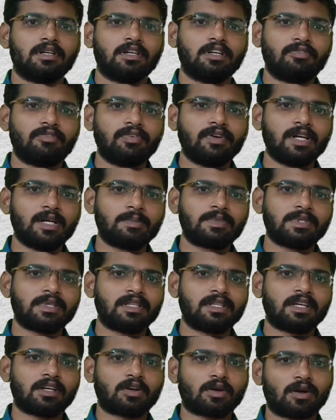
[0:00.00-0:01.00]
If we
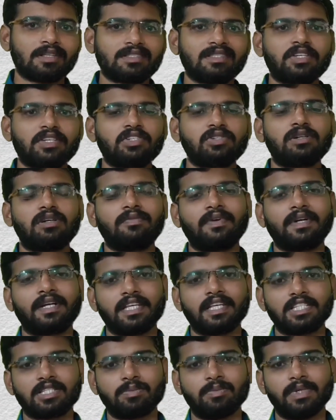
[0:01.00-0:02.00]
observe the cross section of a
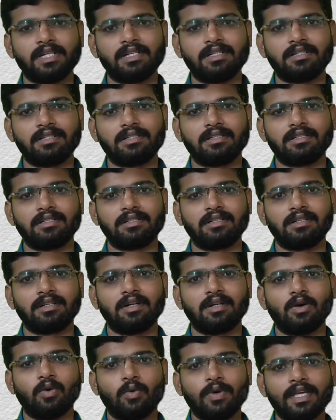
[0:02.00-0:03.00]
taste bud,
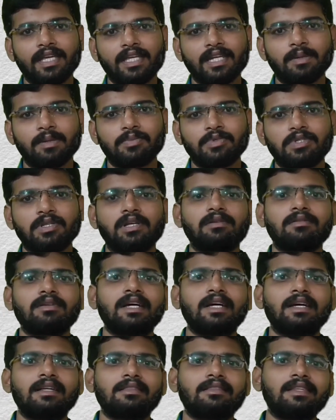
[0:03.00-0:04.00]
we can
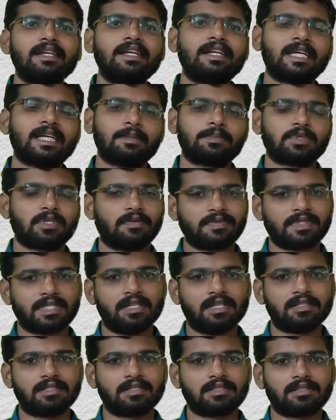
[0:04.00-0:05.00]
observe 3 types of
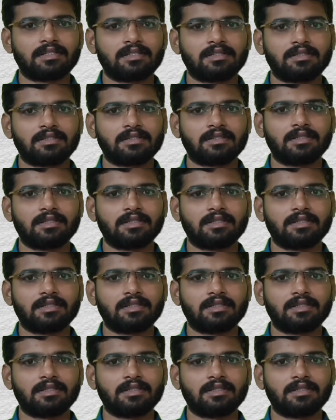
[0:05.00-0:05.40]
cells.